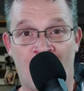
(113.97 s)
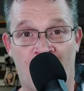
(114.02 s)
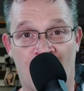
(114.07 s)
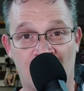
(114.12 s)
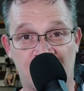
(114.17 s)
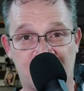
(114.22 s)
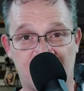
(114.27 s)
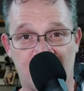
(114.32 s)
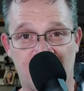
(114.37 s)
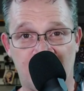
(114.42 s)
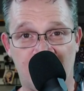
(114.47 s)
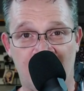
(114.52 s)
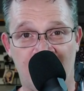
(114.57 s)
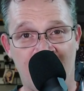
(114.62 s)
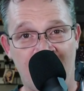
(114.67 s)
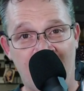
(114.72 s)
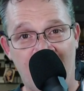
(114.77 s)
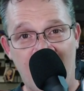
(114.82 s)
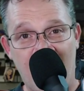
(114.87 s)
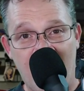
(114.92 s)
Also,
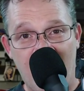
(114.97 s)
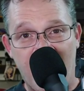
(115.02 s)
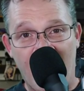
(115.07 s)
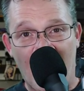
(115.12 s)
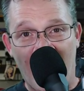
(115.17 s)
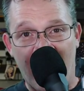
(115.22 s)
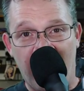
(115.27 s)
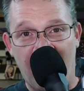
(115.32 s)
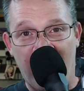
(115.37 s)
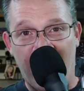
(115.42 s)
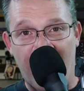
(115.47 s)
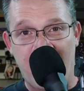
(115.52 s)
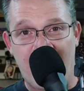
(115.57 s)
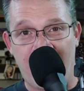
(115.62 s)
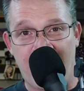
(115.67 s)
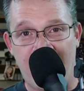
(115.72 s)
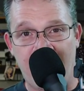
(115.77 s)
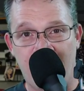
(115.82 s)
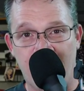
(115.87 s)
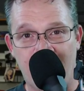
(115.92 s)

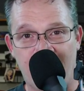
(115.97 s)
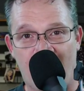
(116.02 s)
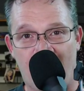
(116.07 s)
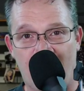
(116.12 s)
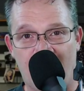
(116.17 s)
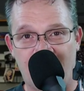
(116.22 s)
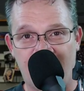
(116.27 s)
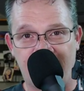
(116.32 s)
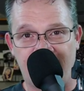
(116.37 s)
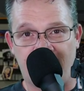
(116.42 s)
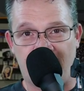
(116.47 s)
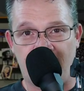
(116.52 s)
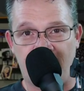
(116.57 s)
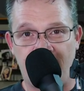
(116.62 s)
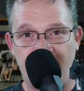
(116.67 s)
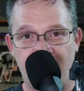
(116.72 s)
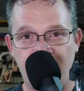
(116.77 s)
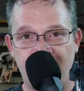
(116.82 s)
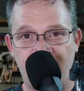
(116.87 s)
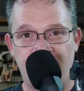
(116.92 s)
I hope all of
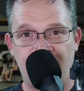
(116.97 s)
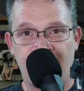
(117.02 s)
y'all